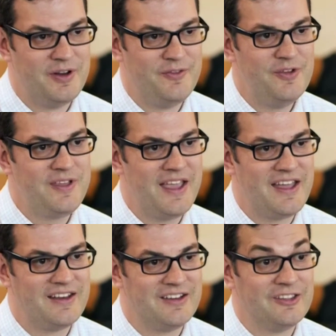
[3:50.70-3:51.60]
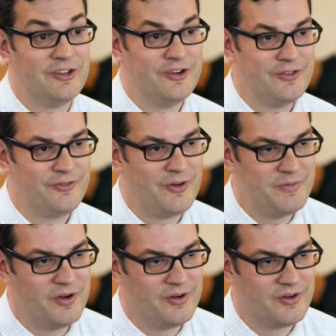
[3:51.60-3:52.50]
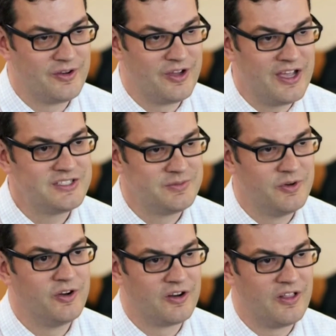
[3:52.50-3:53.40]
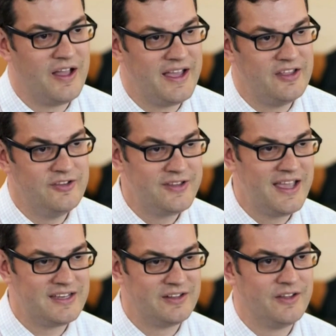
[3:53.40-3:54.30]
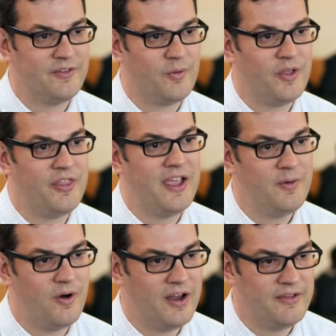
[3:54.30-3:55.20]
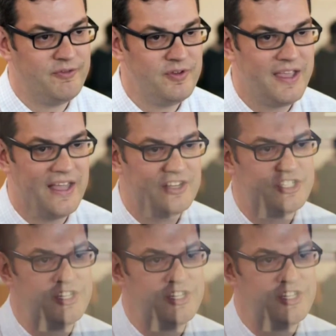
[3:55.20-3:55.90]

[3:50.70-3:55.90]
but if you can't learn from your customer and client, you can't deliver what they want, if you can't